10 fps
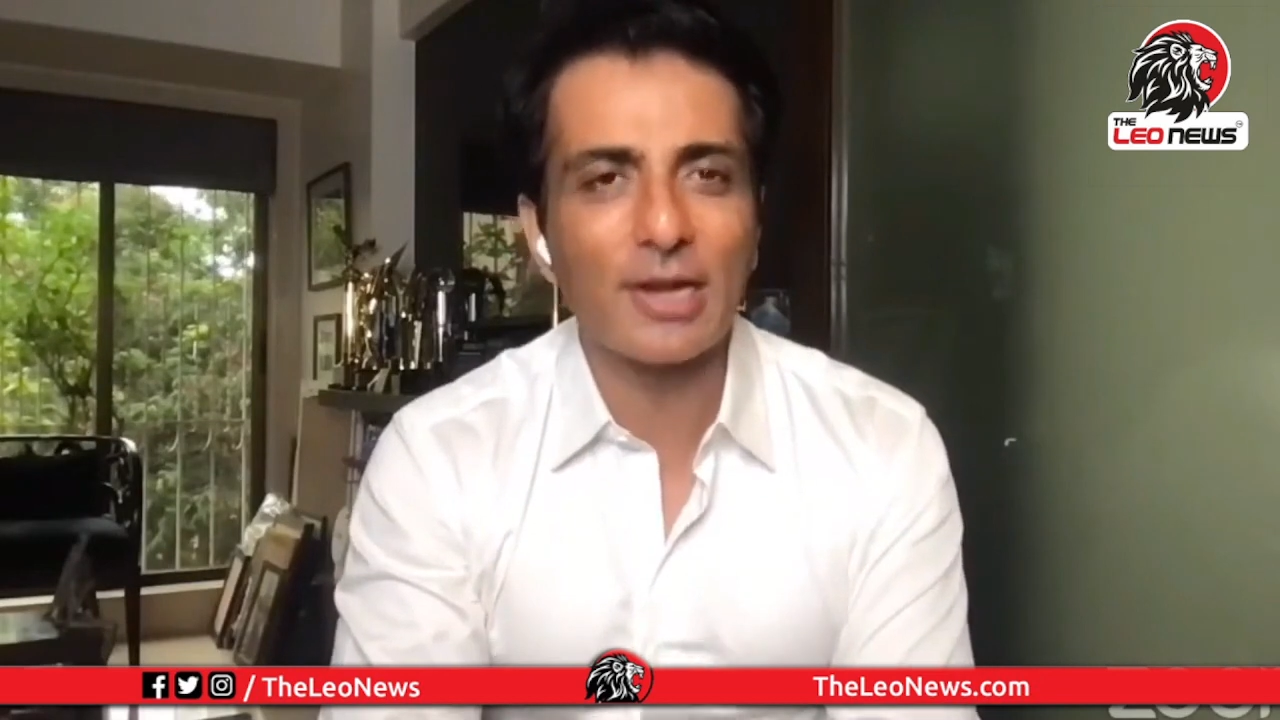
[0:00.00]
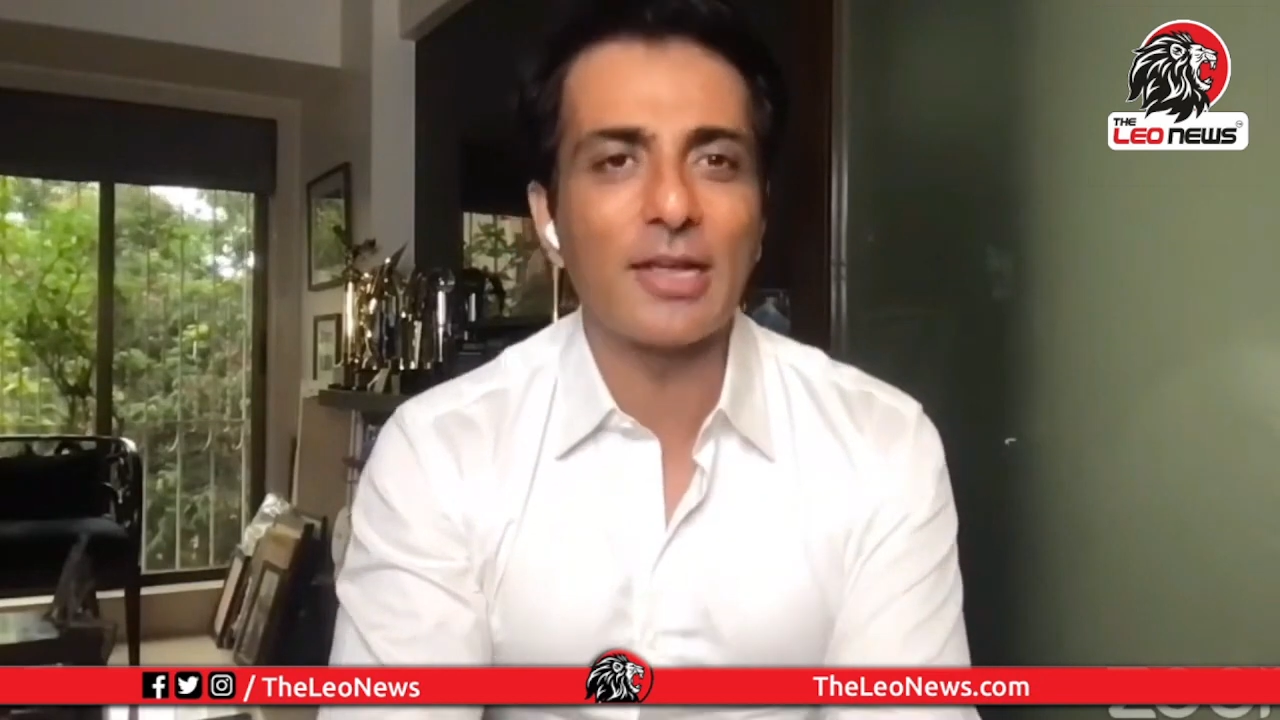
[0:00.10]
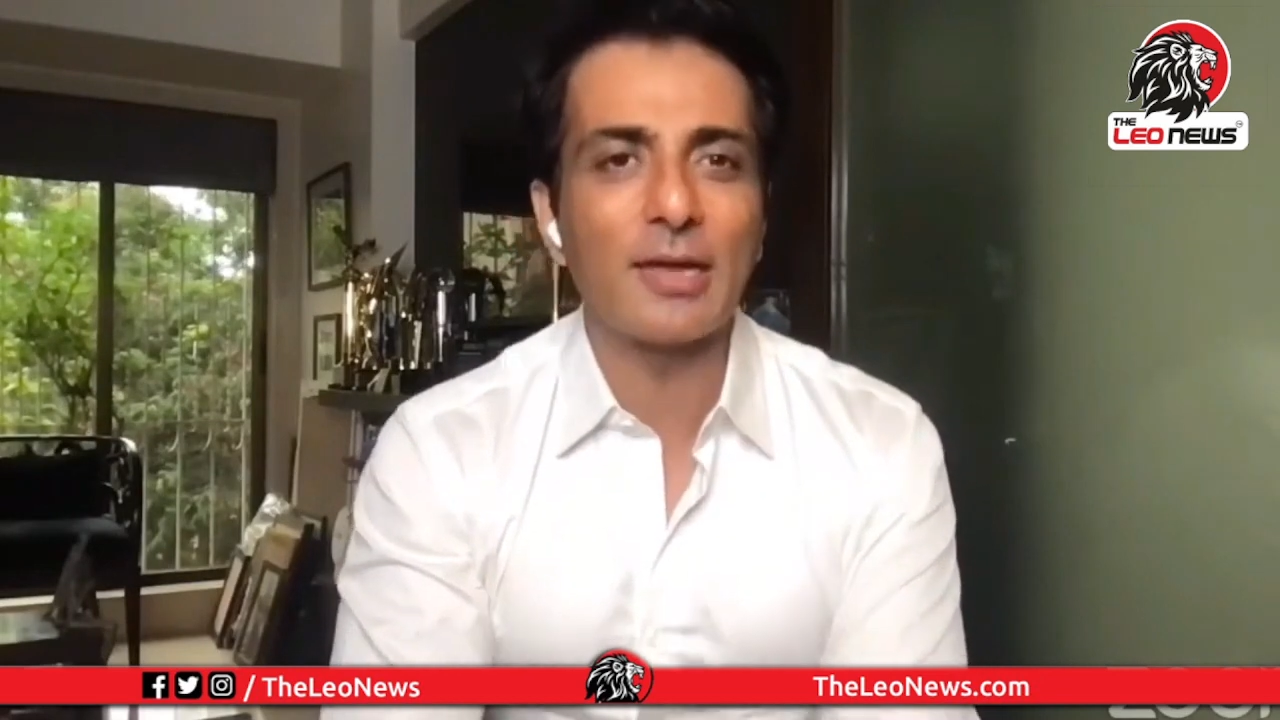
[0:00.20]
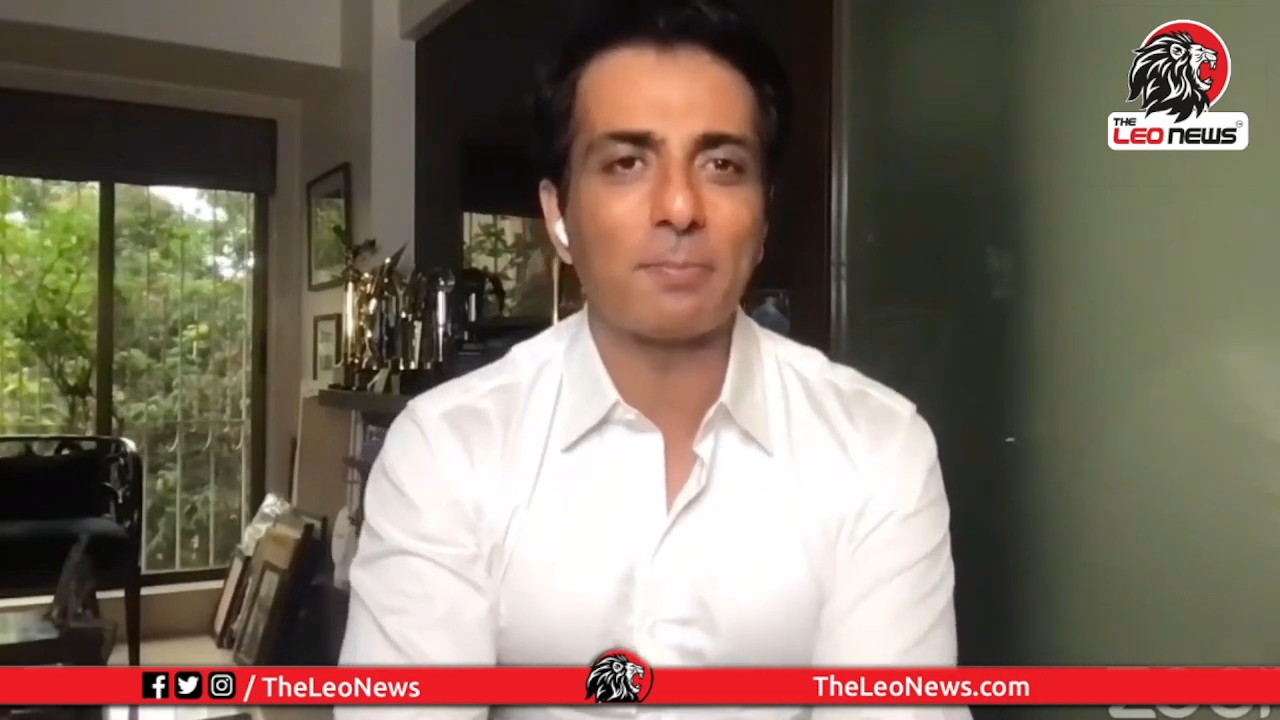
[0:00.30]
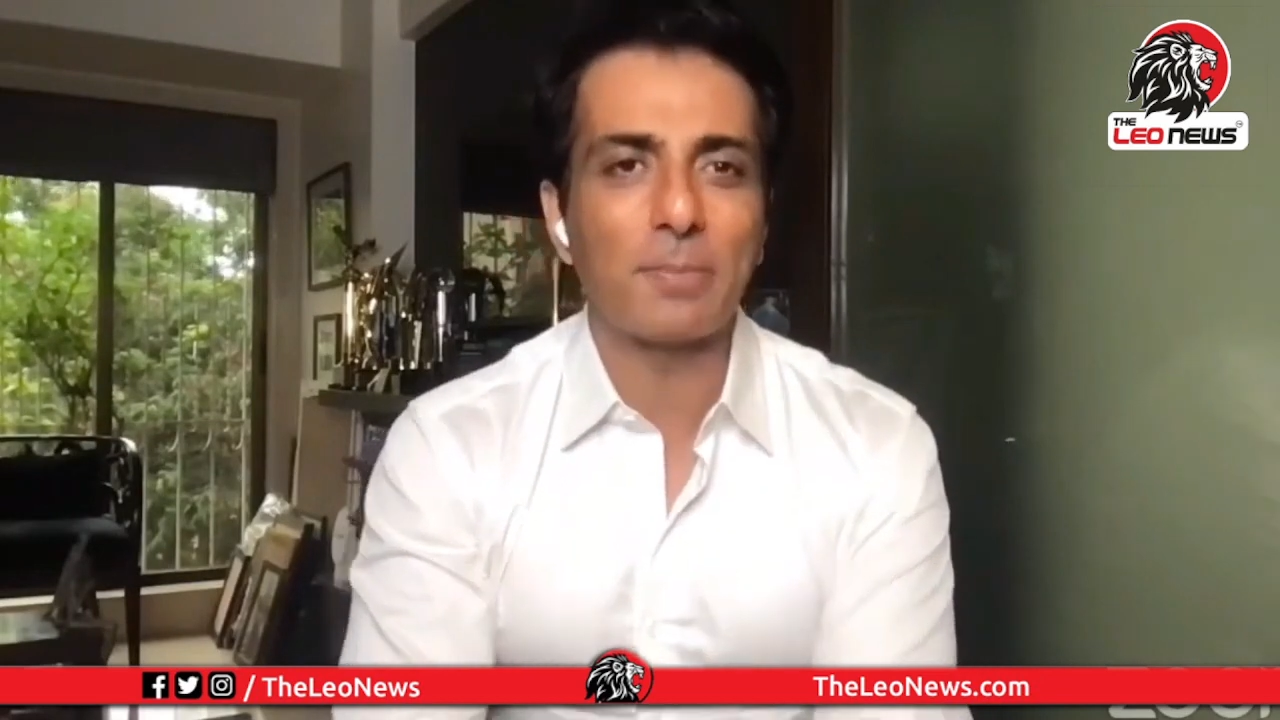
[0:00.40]

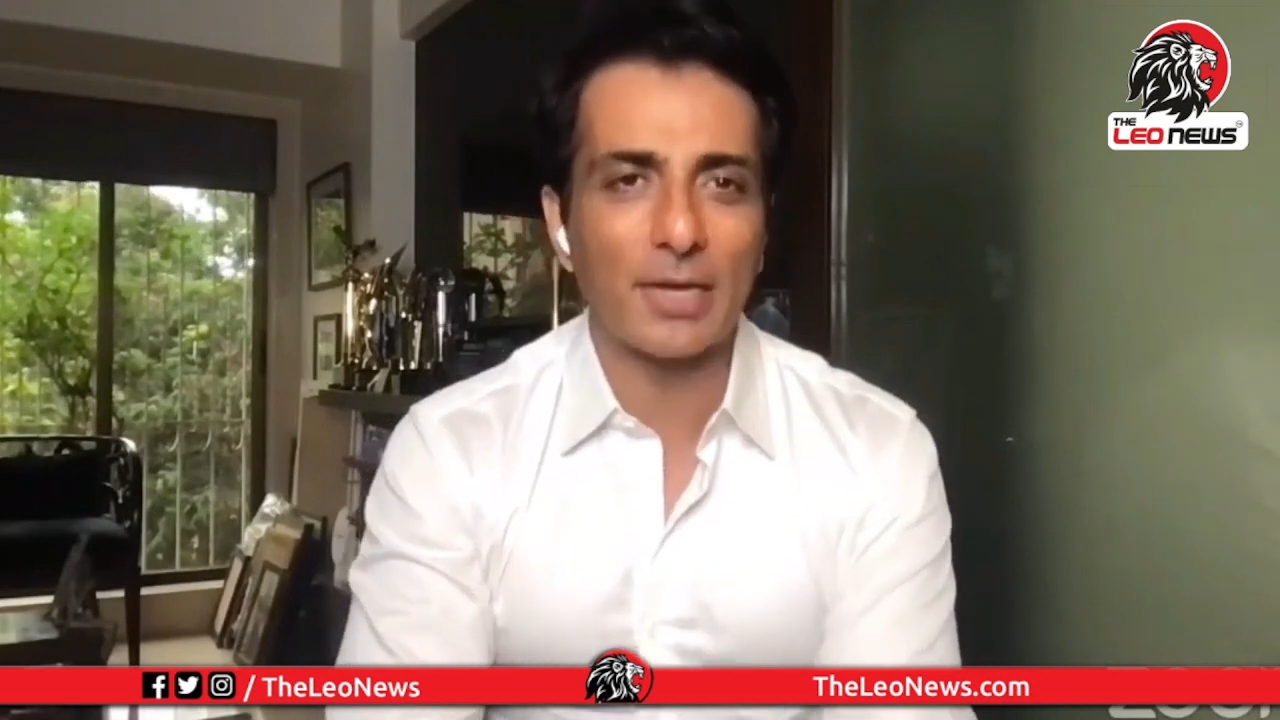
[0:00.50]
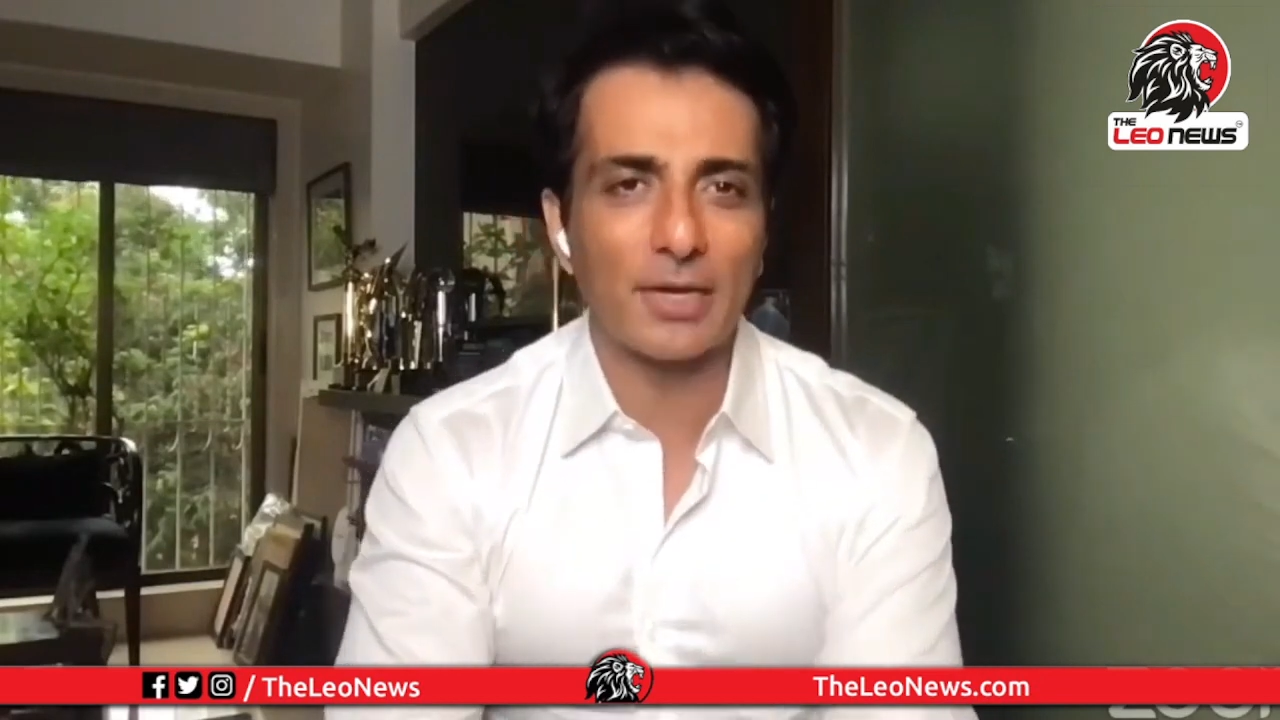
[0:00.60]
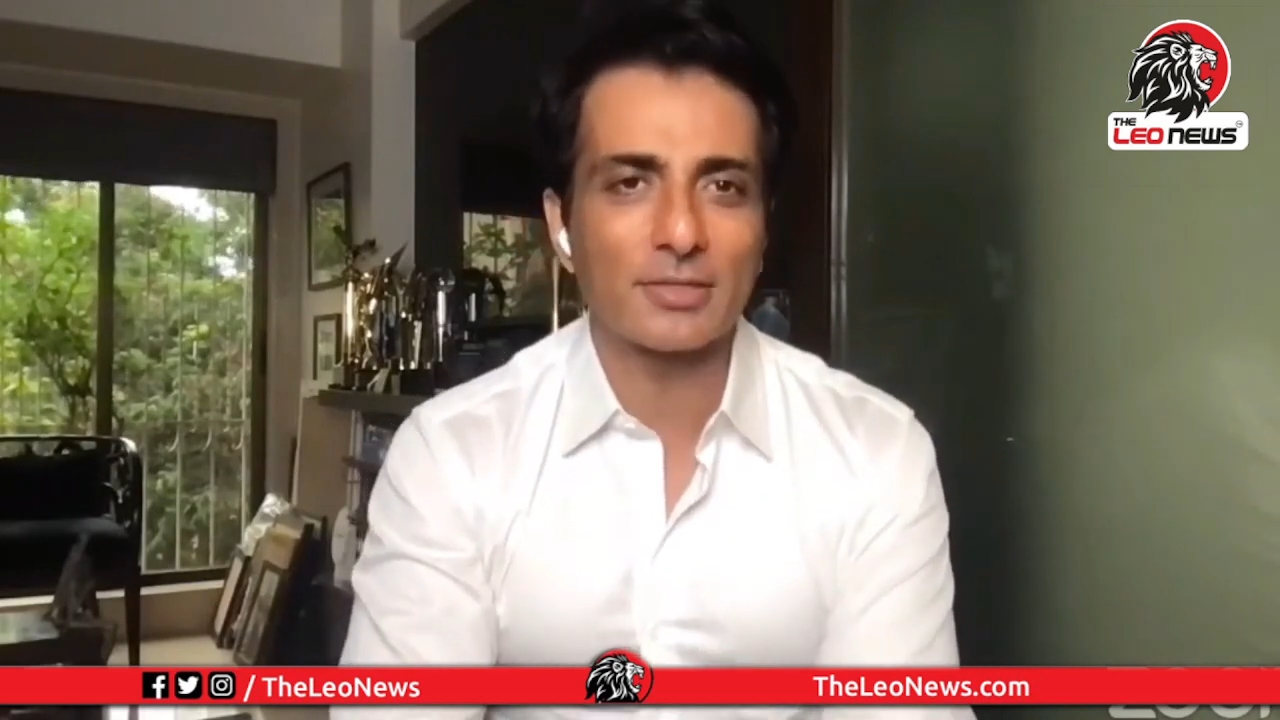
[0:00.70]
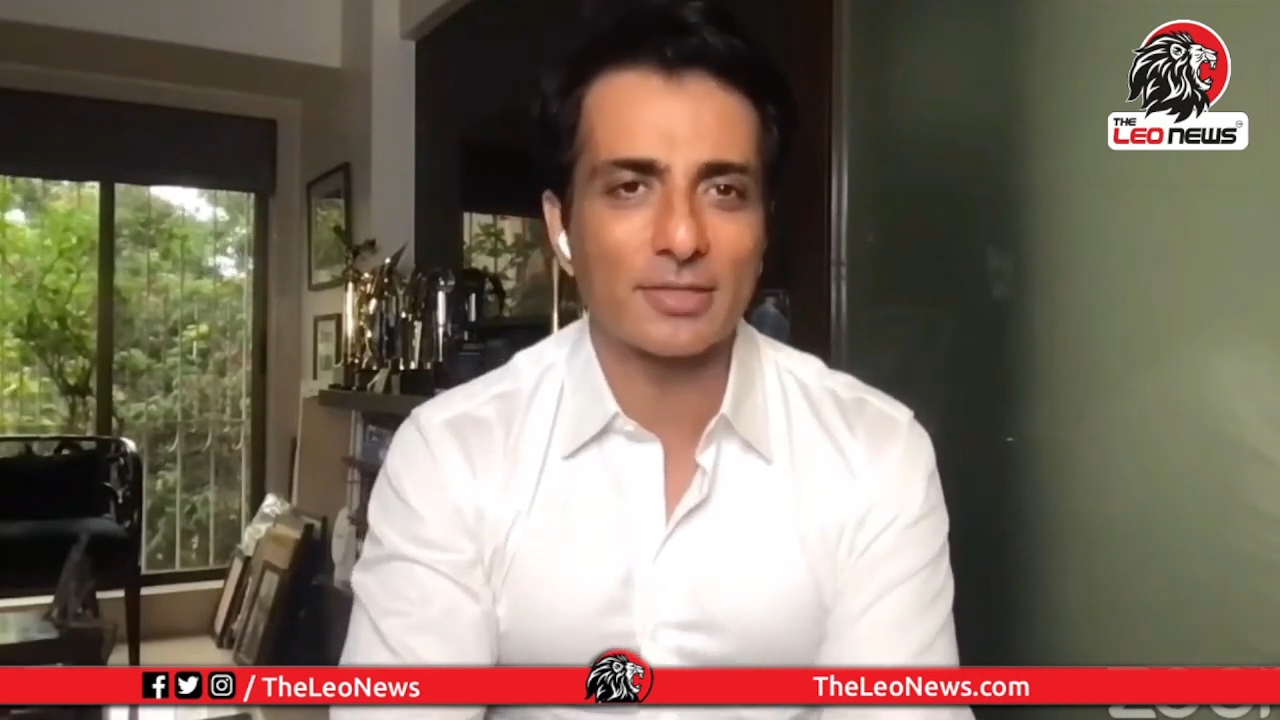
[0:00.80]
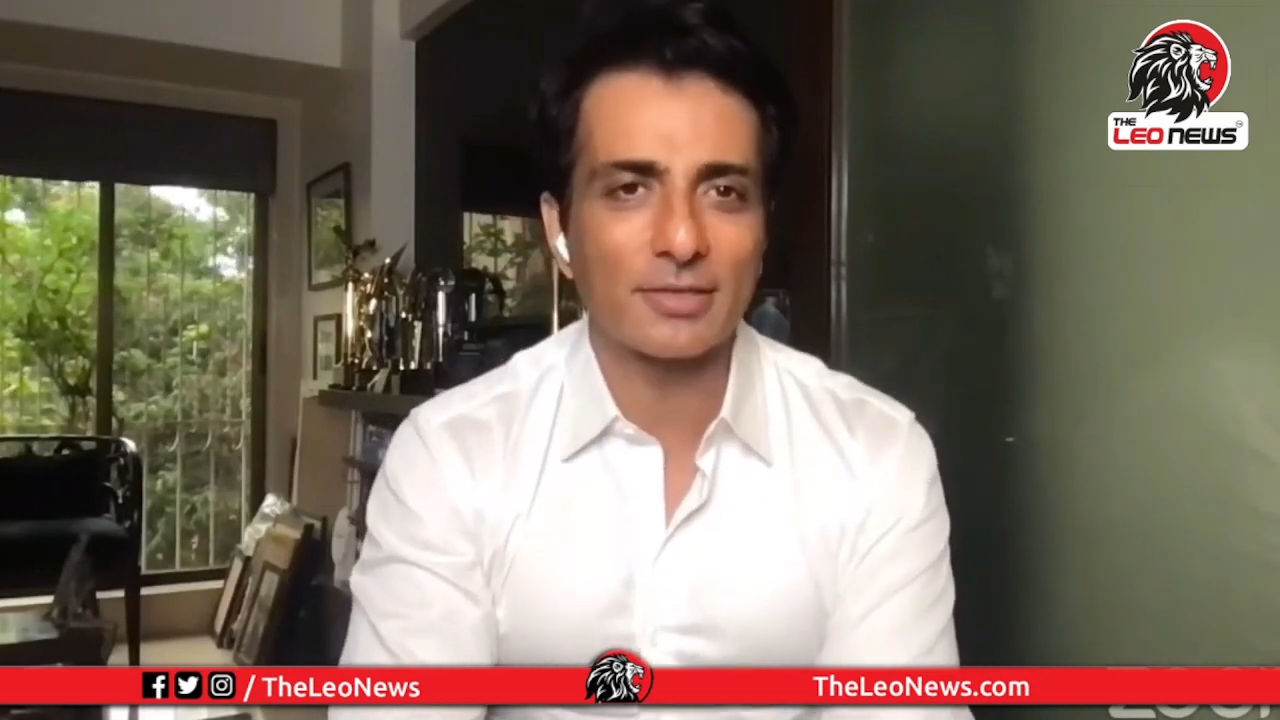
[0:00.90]
really a
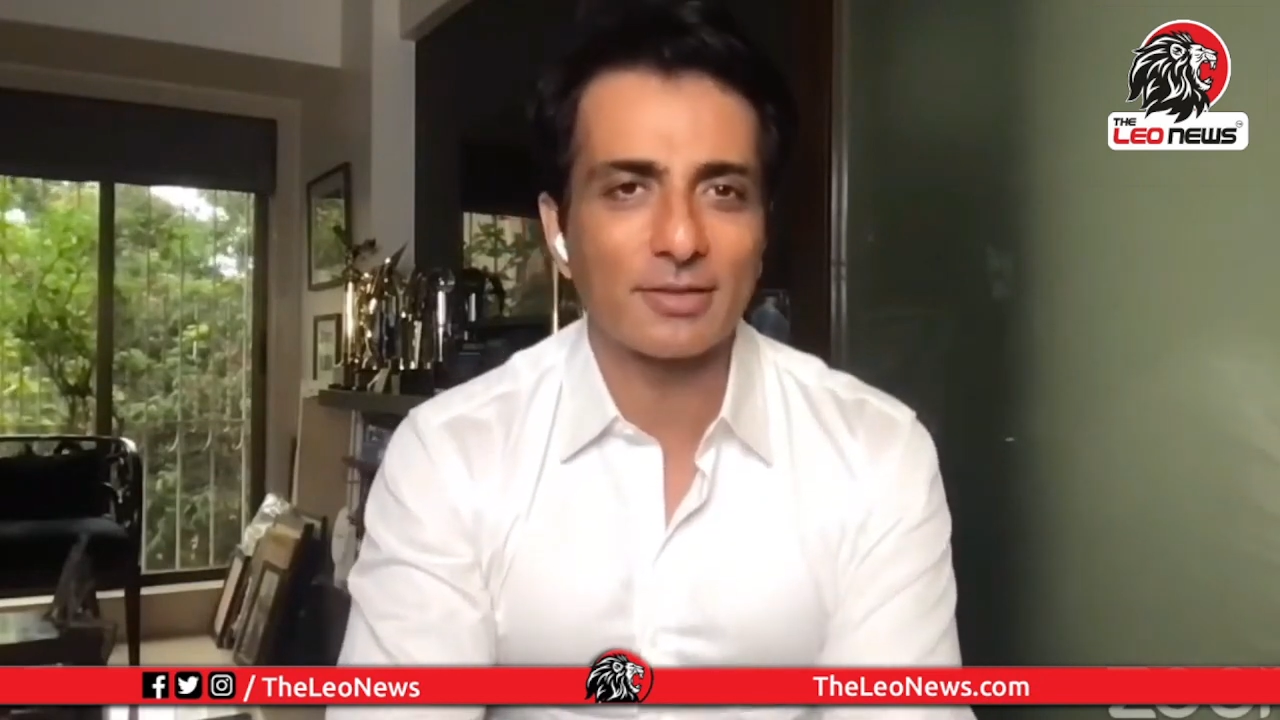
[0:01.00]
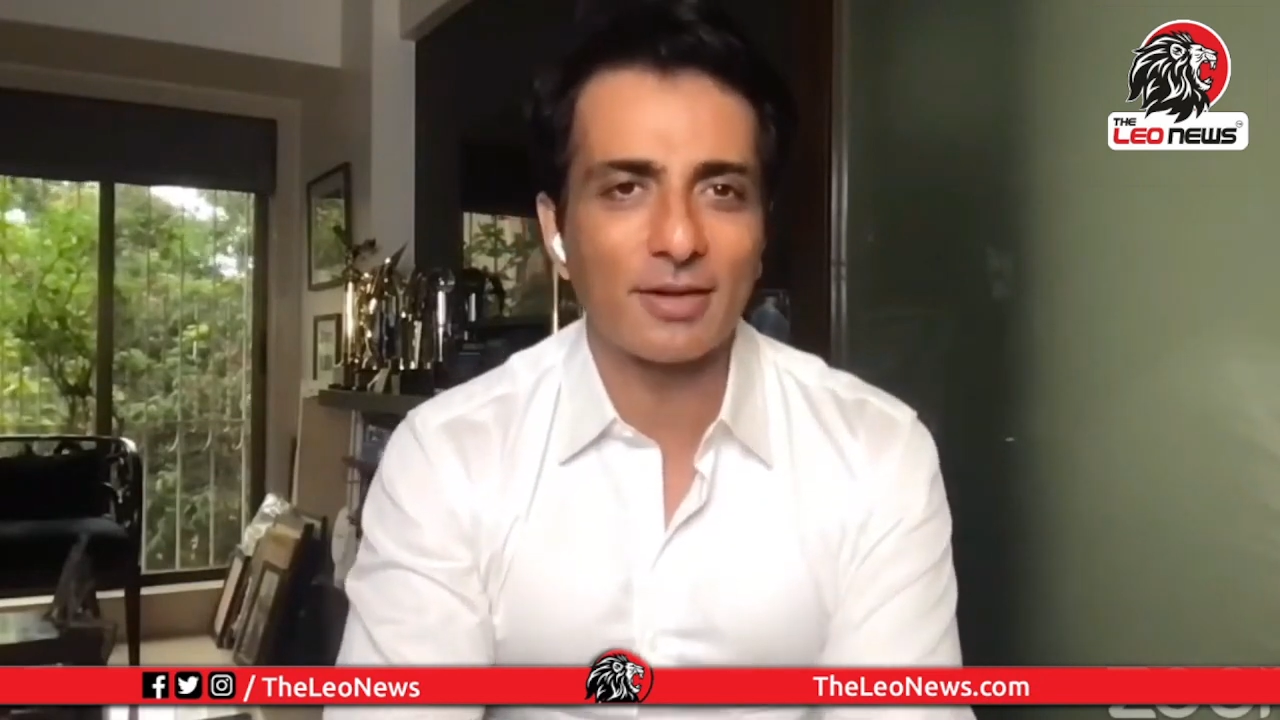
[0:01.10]
pleasure, sir,